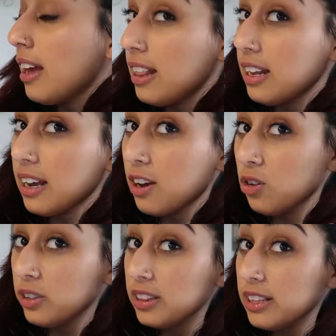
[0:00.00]
and then I
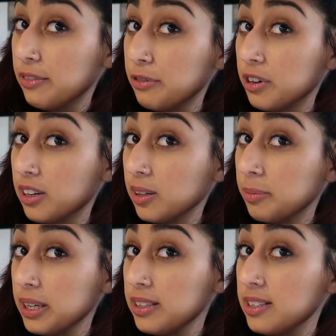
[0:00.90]
hold it there for a little
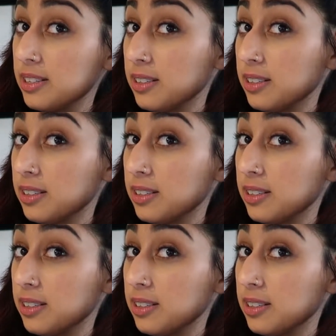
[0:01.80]
bit.